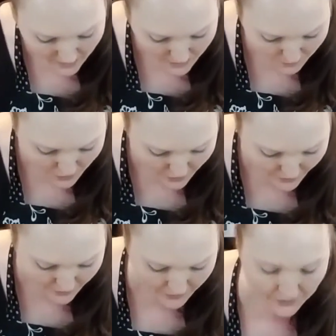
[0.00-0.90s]
So I'm just
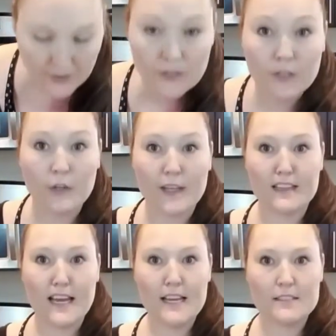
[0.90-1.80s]
gonna go like
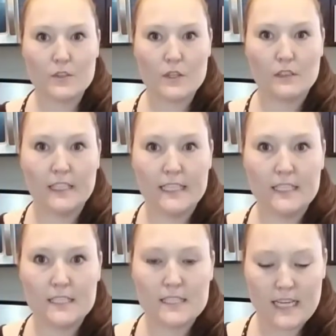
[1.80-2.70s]
that so the
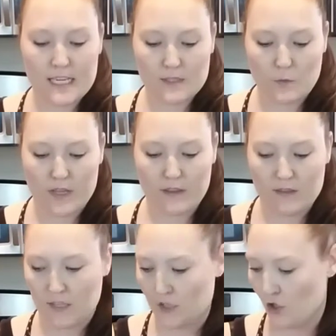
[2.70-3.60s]
lid stays with
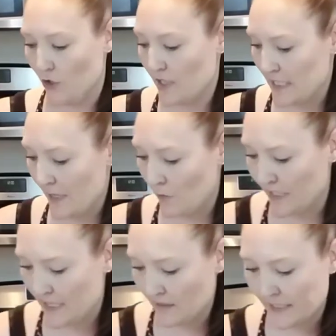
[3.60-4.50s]
the juice, because I will
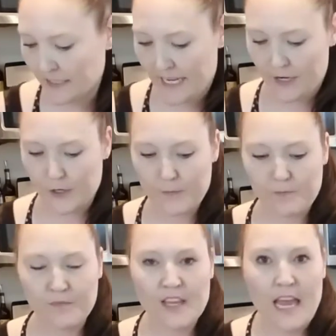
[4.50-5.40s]
need the lid later.
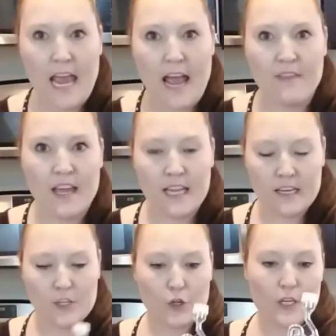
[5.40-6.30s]
And
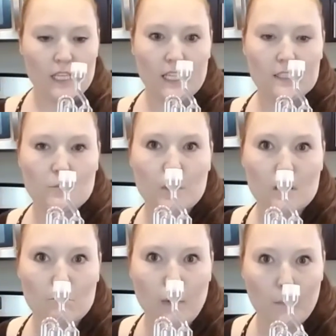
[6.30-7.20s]
then you're gonna need to put
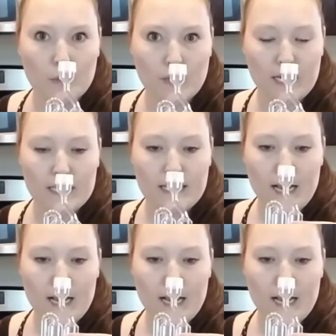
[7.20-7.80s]
the bubbler in